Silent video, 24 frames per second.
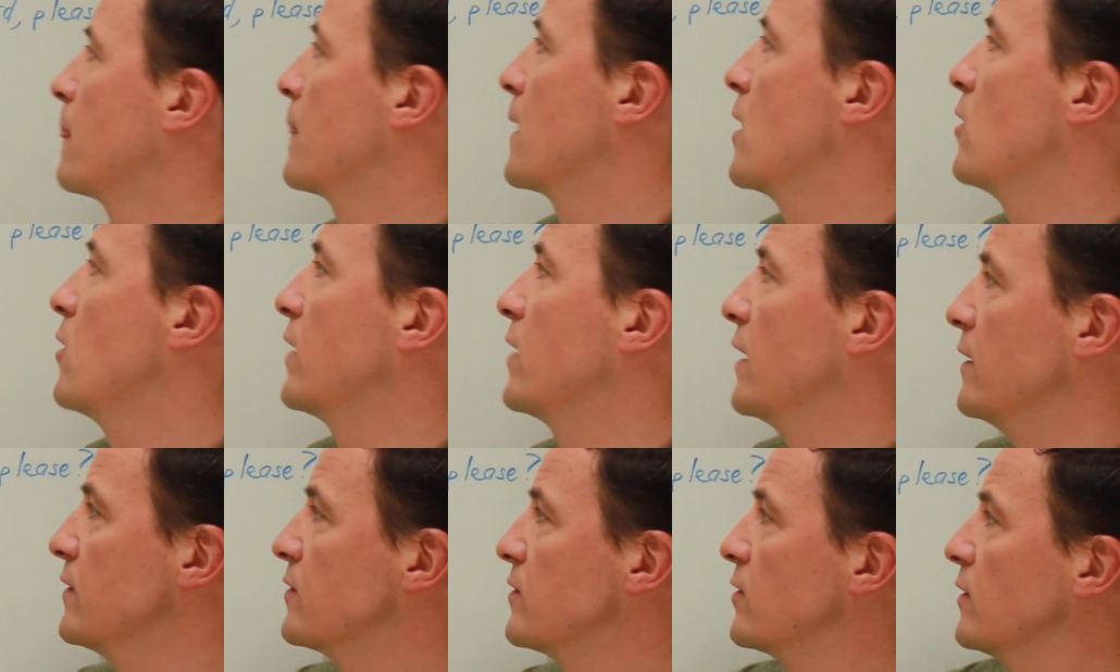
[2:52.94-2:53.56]

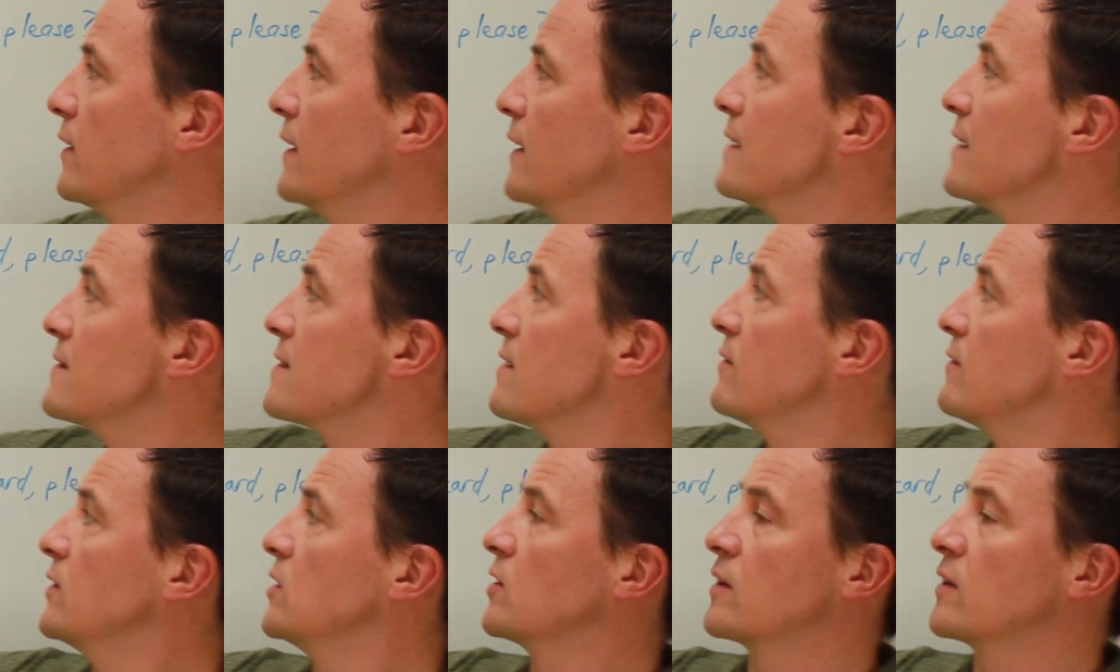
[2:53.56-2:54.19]
Okay, so let's
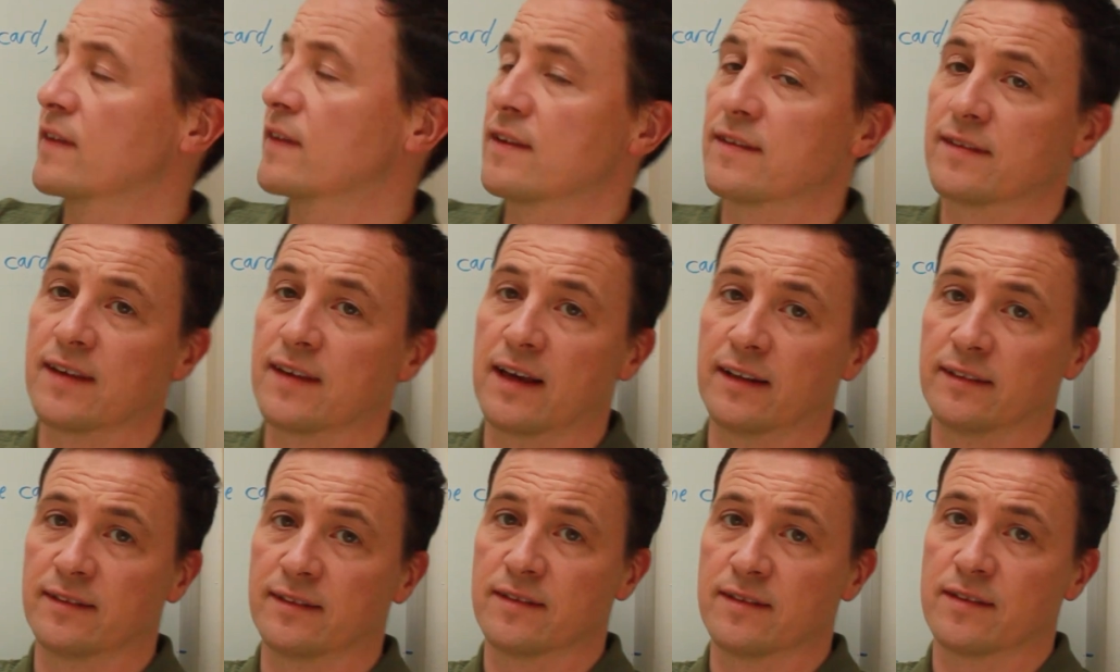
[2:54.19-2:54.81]
have a look at the
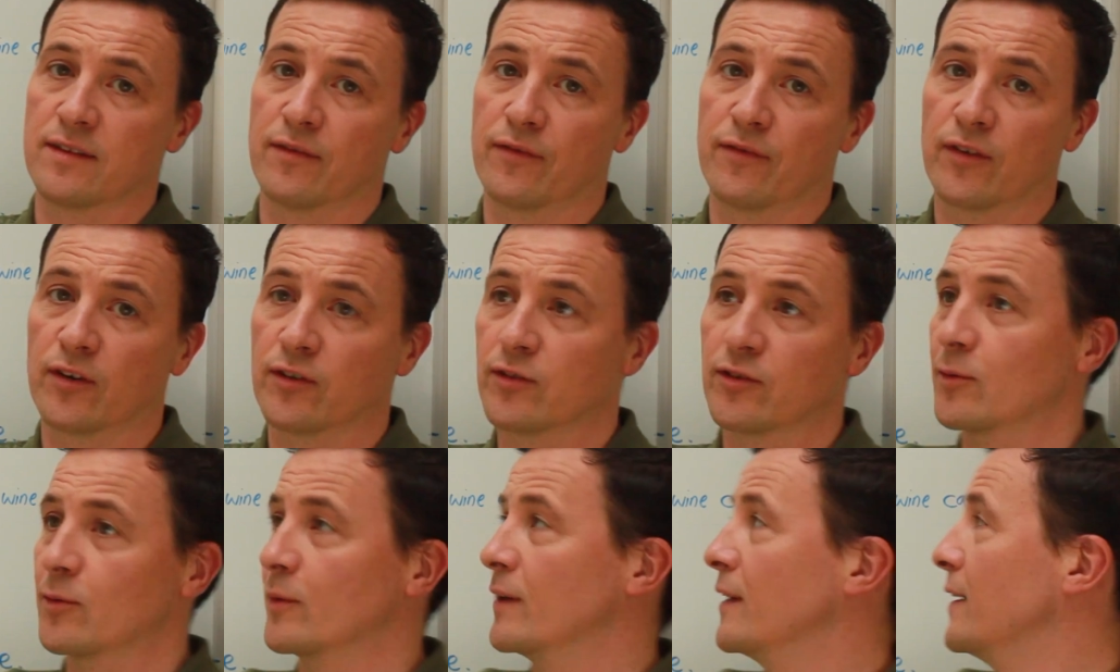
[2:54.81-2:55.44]
sentence. The
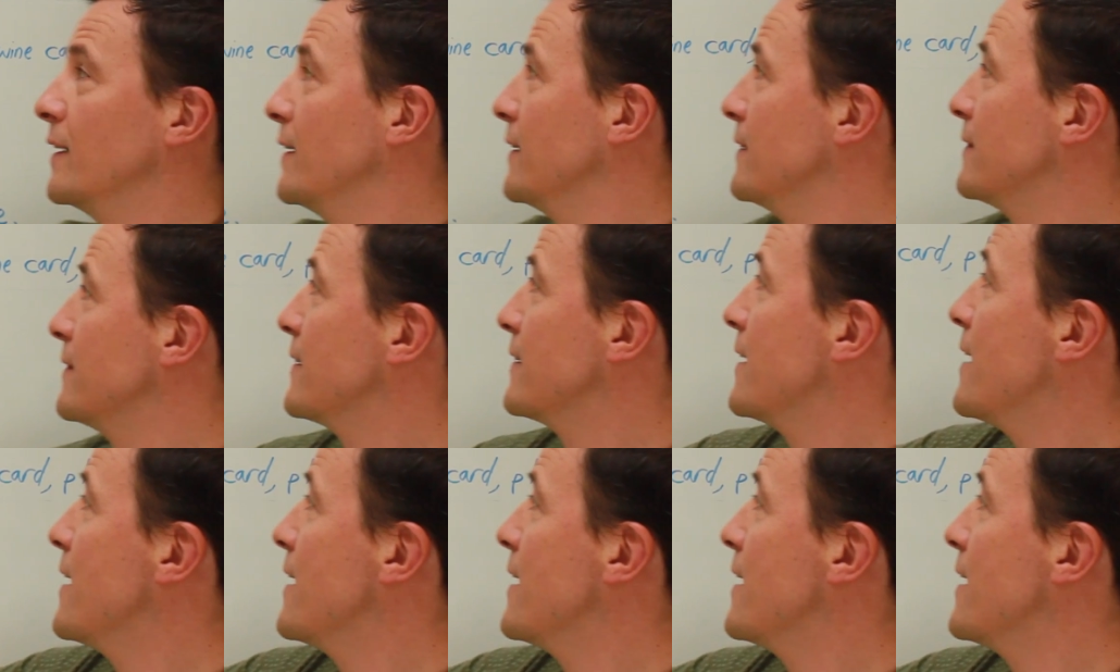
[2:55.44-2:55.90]
first one is,